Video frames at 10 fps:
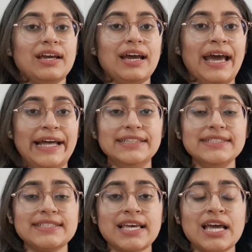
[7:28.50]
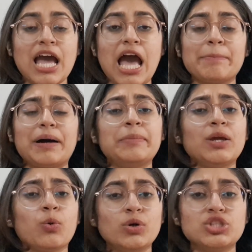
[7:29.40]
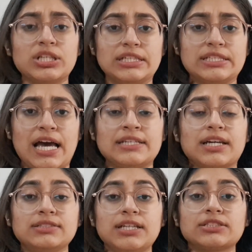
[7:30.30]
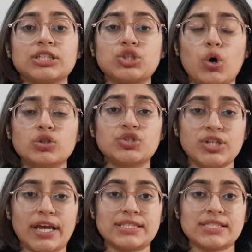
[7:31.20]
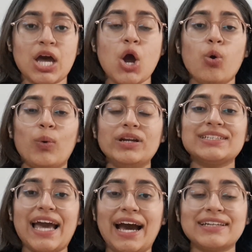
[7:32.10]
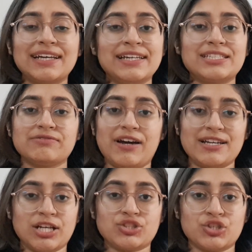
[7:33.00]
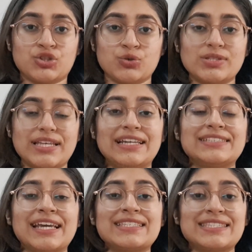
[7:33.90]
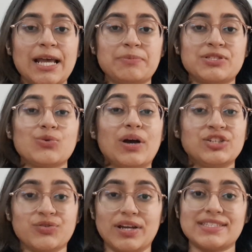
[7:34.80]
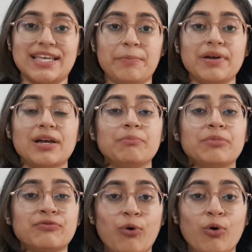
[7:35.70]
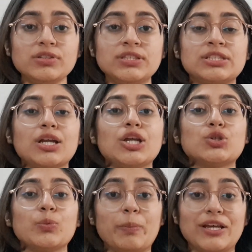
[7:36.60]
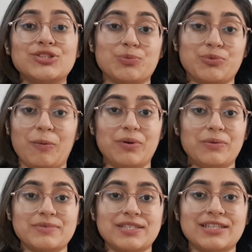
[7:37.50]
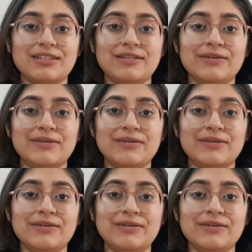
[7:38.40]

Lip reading: Hence, by being vigilant and conducting thorough checks, one can identify such issues and take steps to address them before they turn into major problems.